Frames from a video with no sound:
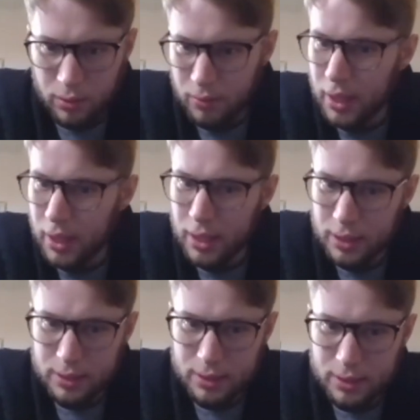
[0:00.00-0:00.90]
Right.
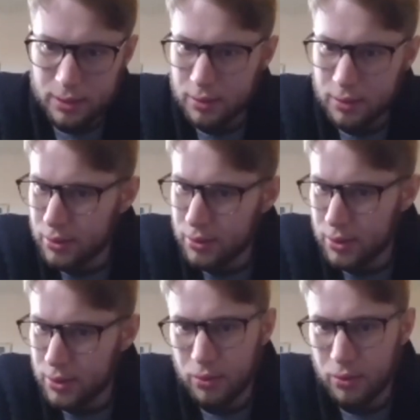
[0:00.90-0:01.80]

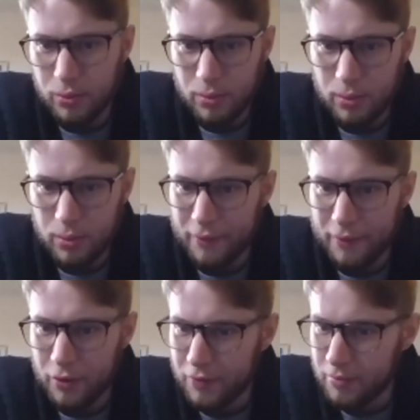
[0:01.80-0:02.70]
So I've
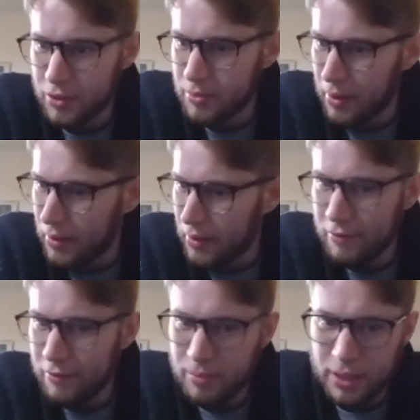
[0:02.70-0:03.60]
heard from just about
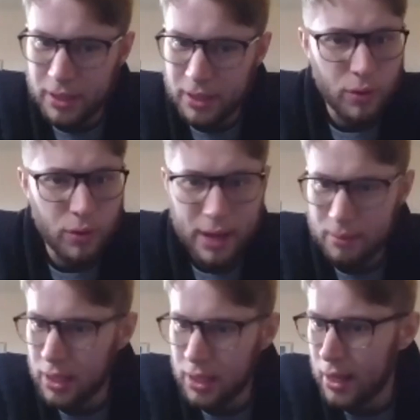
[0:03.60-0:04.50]
everybody. Quay,
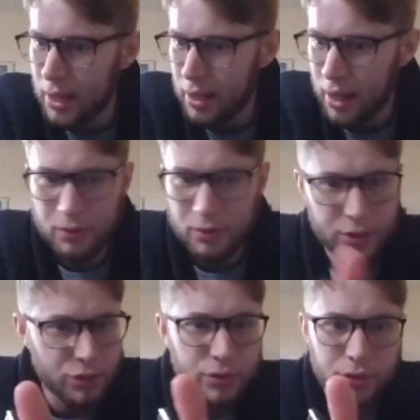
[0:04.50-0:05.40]
Manaya, how are
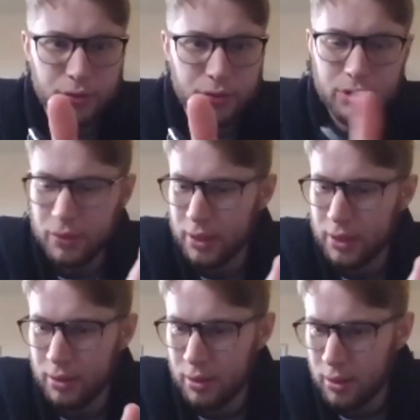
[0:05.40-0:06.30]
you two
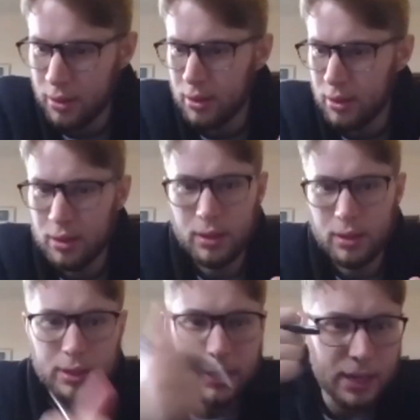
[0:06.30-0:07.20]
doing?
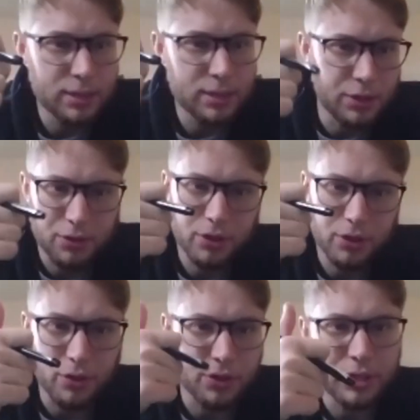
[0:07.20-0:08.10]
Yes, you're good. You
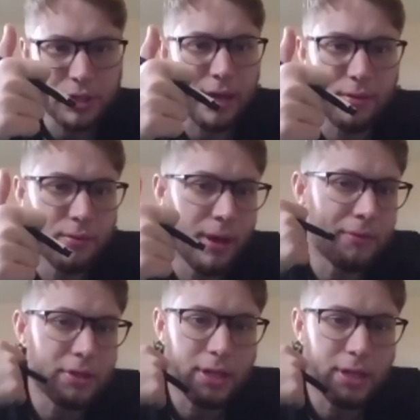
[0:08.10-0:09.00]
understand
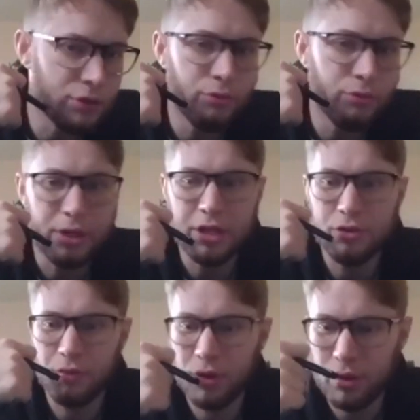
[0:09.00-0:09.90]
everything that's due, what you need to
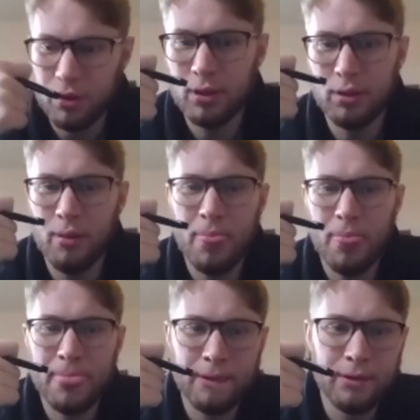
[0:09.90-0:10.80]
work on.
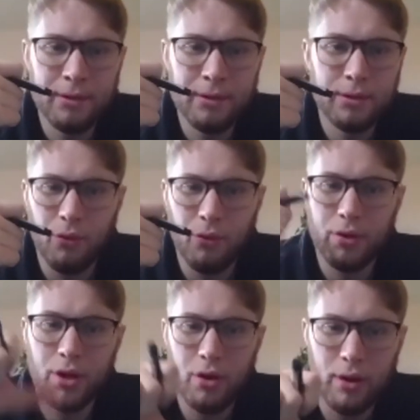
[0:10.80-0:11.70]
Or
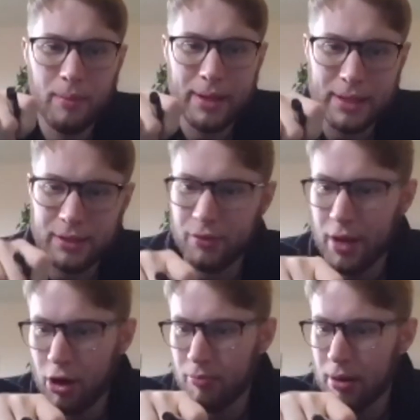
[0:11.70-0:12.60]
no, I might need a little
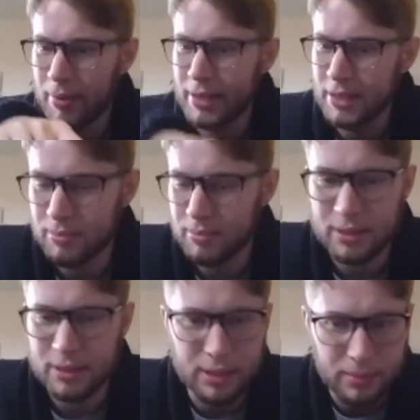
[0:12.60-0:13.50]
help. I might need to come to the
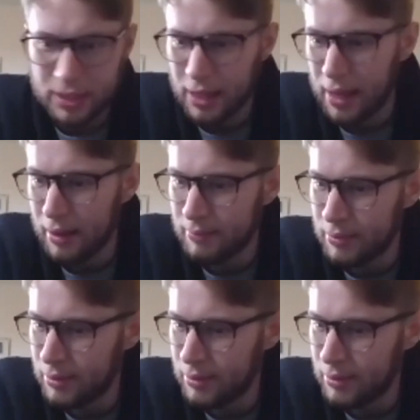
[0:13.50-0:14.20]
Summit Lab.